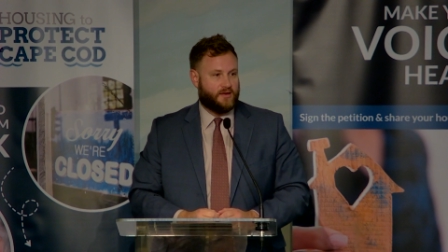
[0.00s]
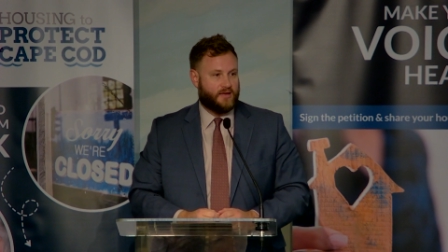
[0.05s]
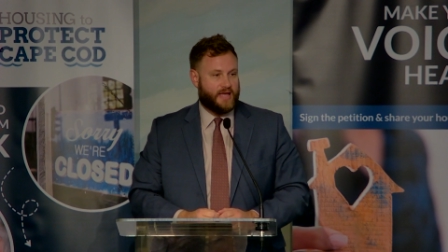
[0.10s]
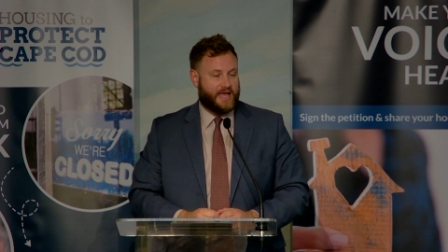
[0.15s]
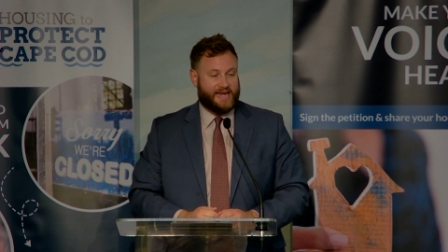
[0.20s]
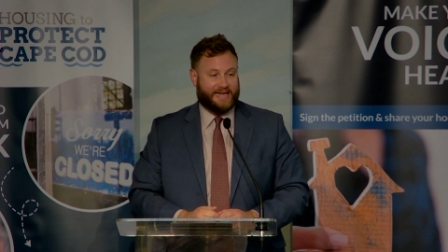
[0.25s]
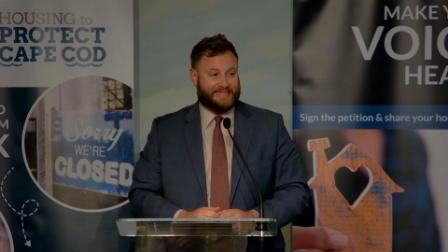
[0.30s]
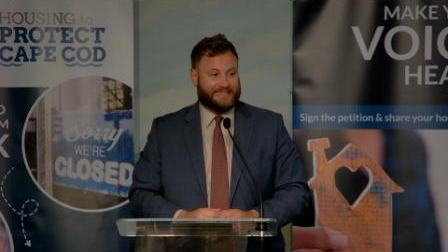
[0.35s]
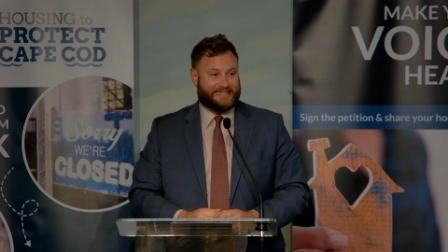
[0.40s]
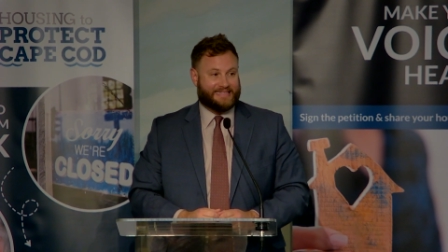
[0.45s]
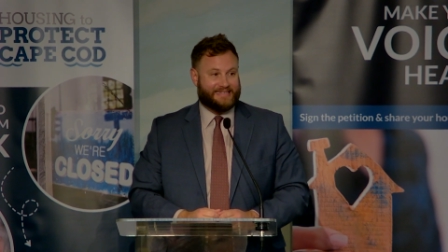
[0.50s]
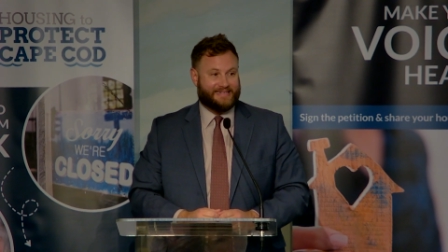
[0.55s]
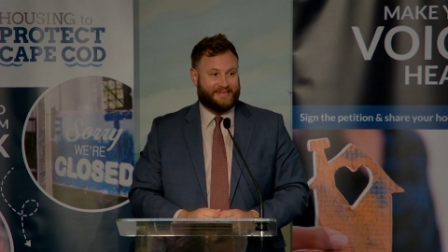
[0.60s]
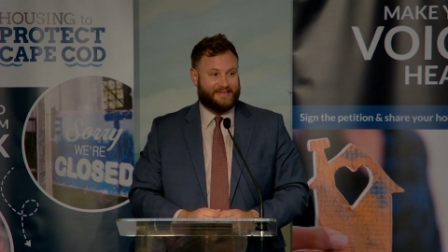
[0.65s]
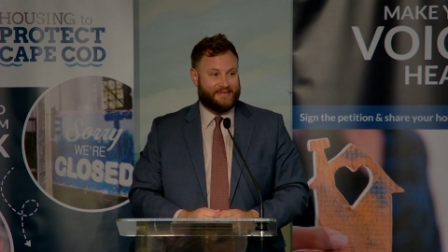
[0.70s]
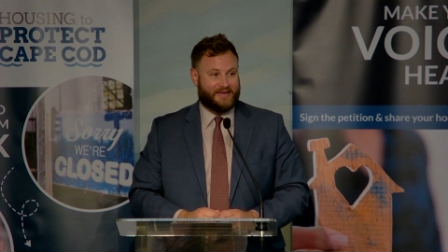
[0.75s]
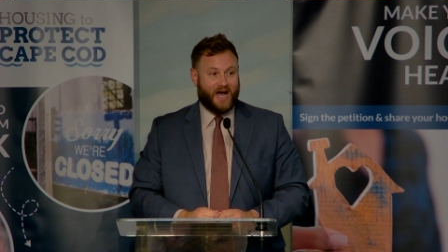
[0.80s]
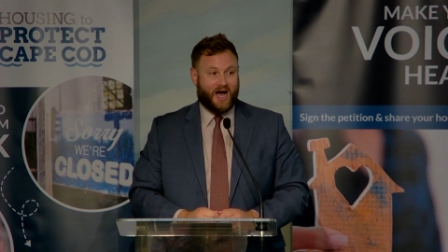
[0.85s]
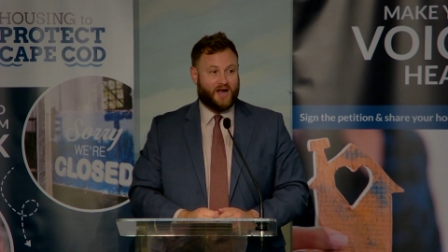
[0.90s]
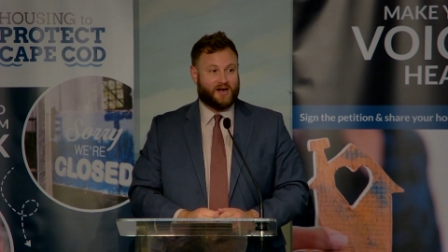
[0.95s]
and it's
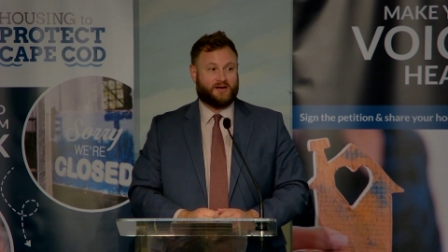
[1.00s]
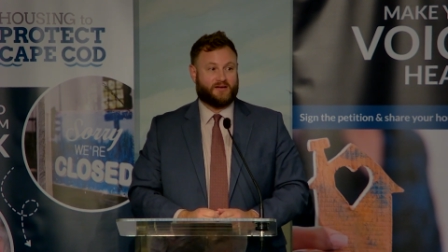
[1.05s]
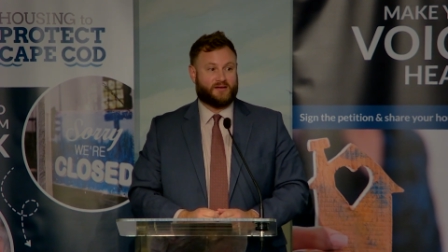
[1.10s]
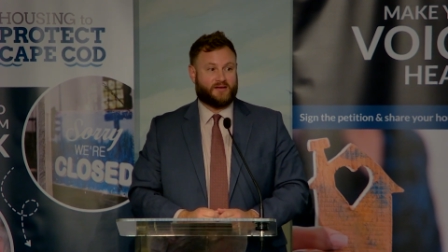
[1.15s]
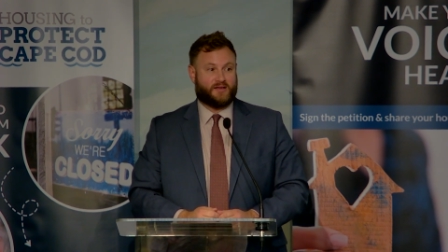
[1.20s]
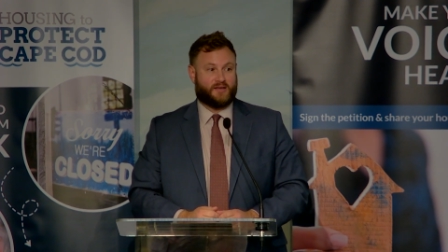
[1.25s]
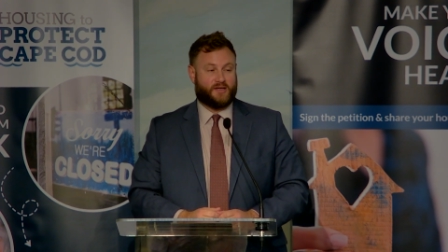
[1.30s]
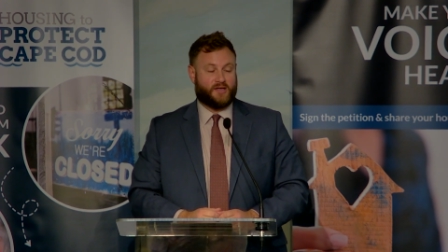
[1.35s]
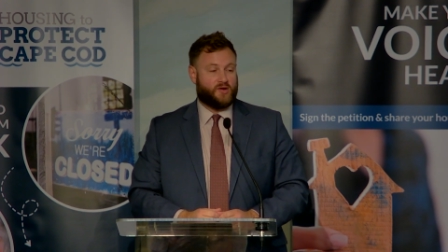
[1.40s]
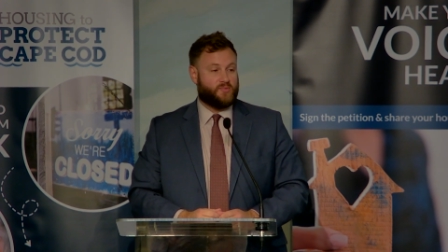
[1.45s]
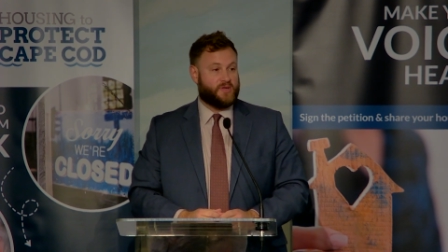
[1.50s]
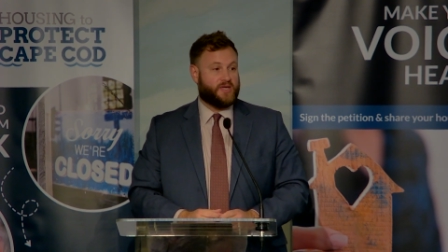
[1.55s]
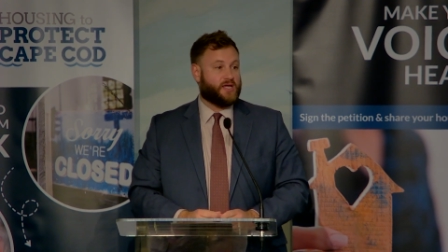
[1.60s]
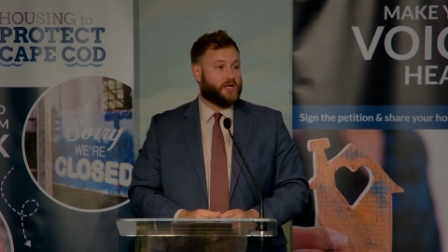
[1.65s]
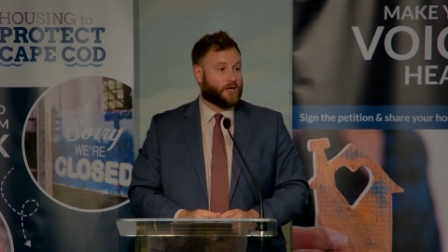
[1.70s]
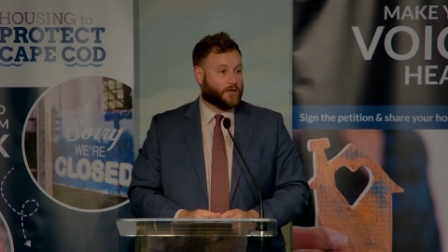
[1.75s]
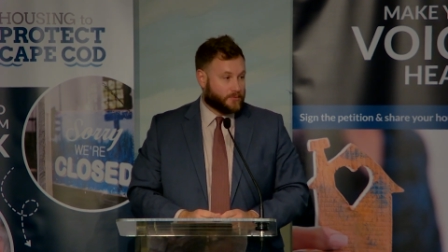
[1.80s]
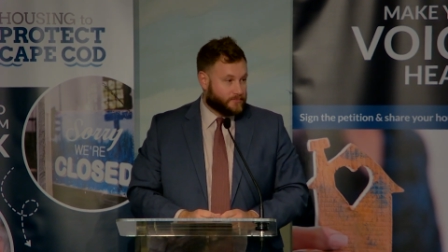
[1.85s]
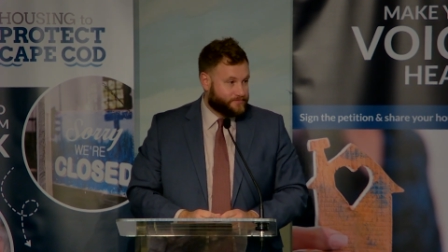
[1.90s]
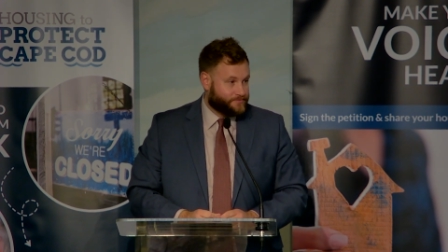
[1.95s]
not going to be
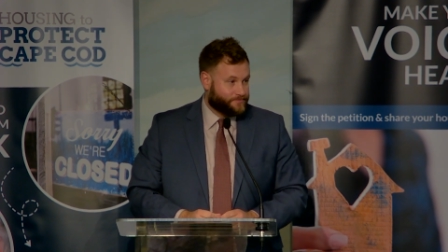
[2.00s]
here.